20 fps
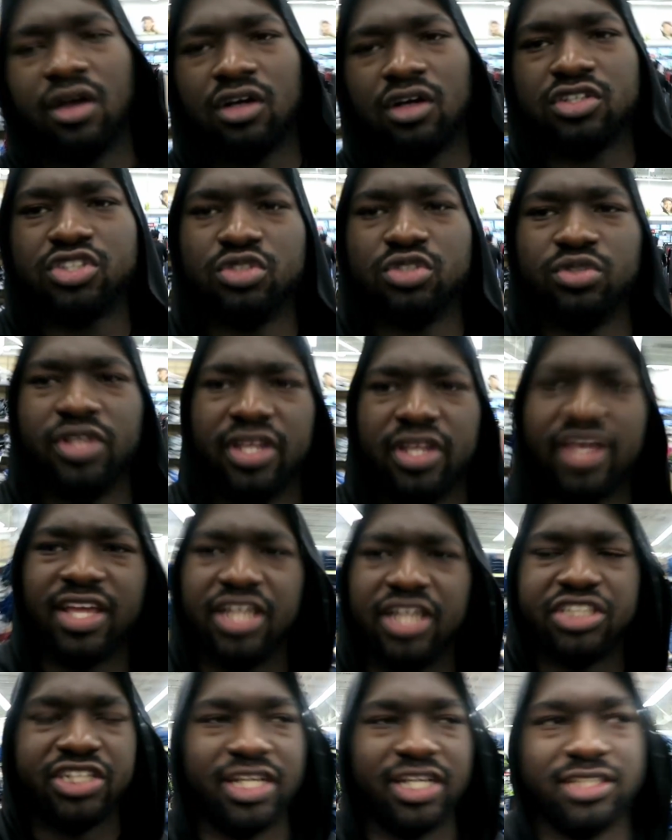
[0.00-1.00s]
I also didn't get
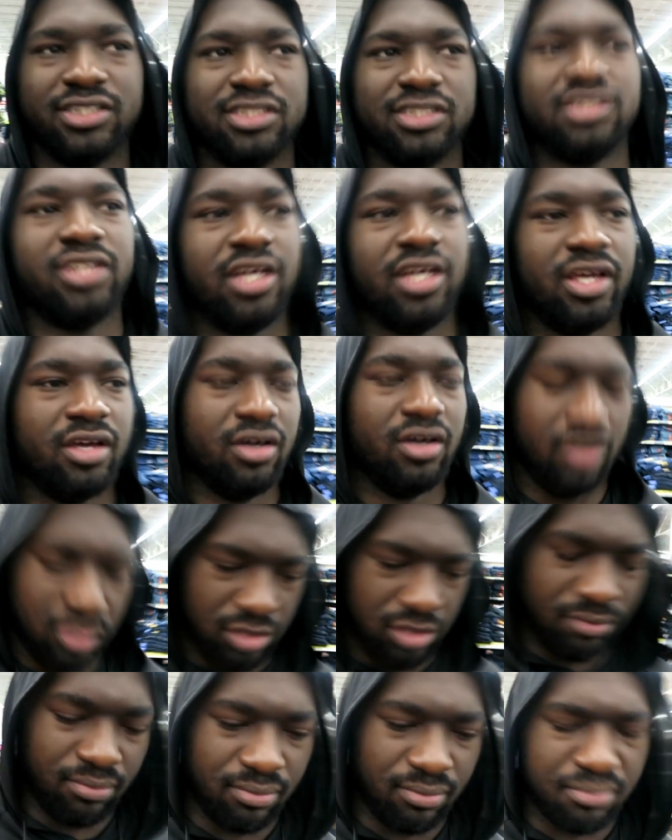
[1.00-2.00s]
a chance to say, uh,
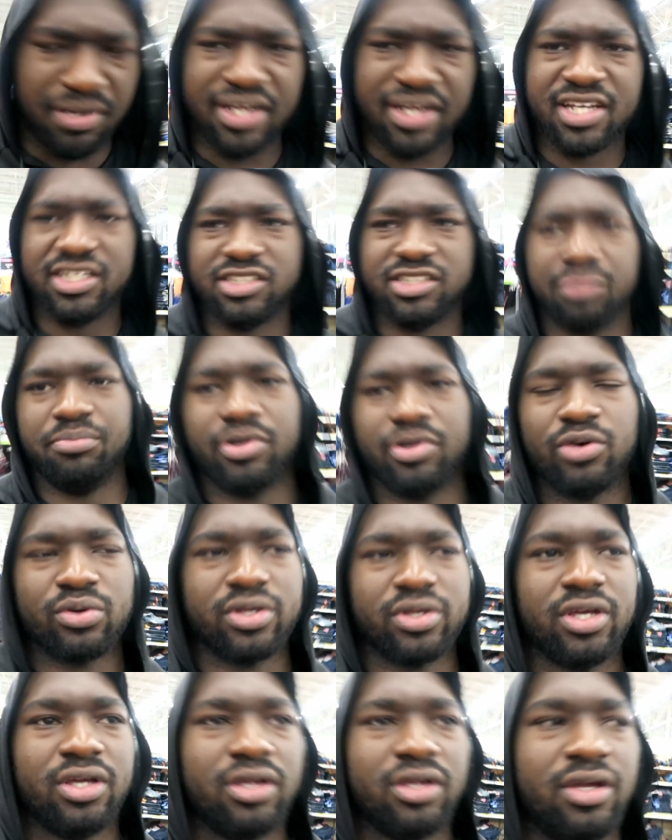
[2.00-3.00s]
my cousin broke
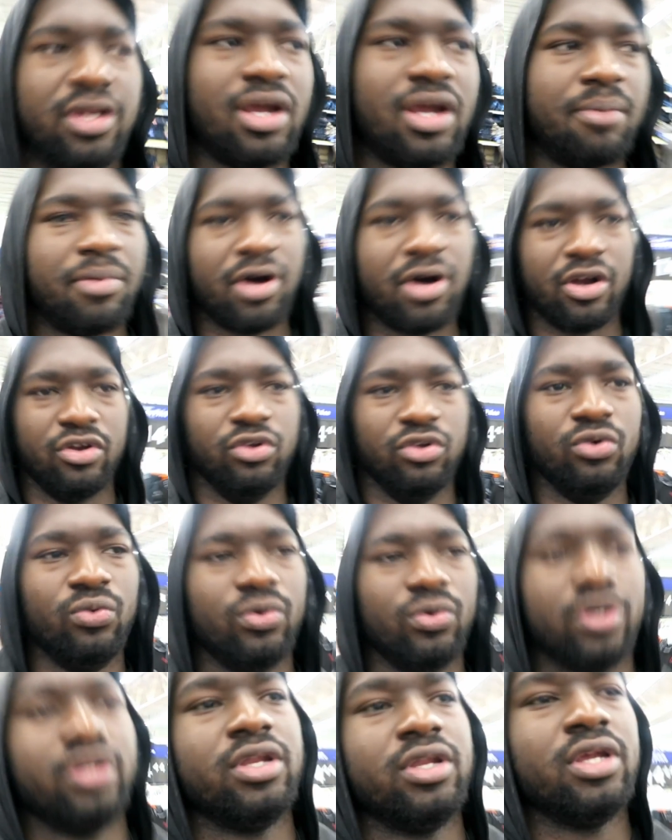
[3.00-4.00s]
it and I bought a new
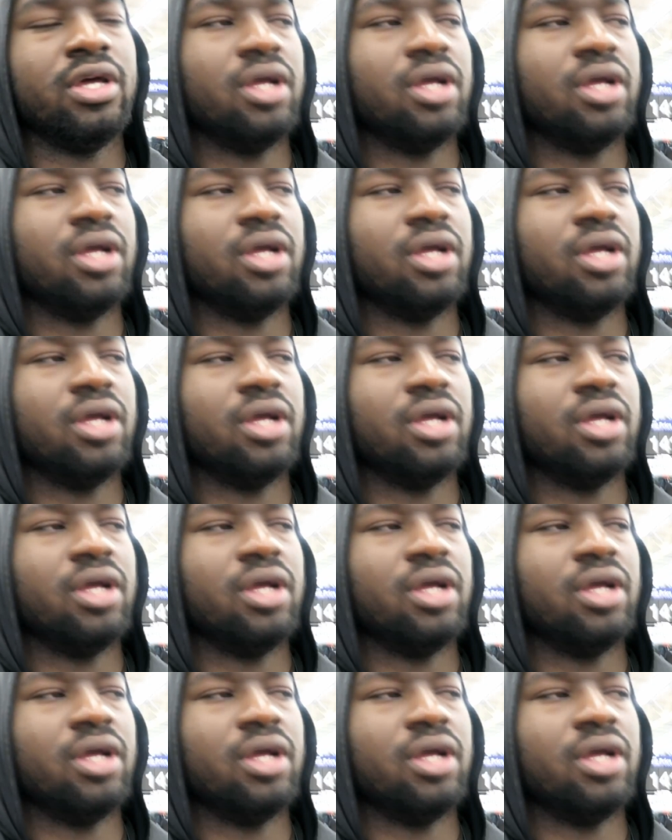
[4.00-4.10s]
one,